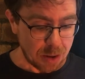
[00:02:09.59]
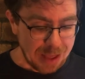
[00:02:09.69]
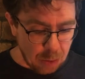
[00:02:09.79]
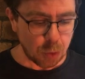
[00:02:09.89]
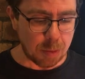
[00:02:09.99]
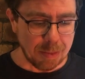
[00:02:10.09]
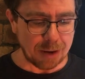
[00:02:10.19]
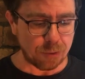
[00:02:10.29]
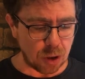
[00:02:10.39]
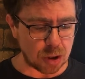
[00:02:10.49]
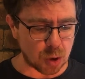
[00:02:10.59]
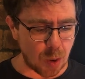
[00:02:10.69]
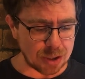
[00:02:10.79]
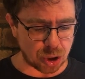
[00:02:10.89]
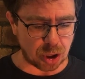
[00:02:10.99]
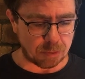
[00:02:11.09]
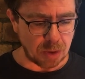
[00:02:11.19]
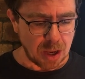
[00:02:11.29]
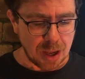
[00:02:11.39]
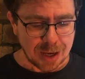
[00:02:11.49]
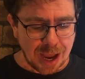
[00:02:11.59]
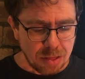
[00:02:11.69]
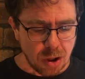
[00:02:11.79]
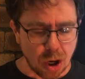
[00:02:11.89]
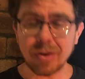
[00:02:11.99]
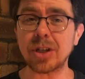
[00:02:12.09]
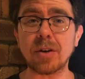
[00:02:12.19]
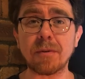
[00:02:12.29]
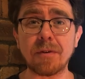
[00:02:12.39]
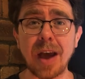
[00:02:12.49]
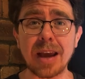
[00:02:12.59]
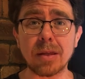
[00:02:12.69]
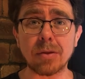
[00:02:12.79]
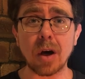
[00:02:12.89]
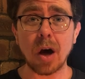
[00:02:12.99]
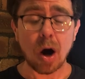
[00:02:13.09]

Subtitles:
That would be my first question. Can the Christian faith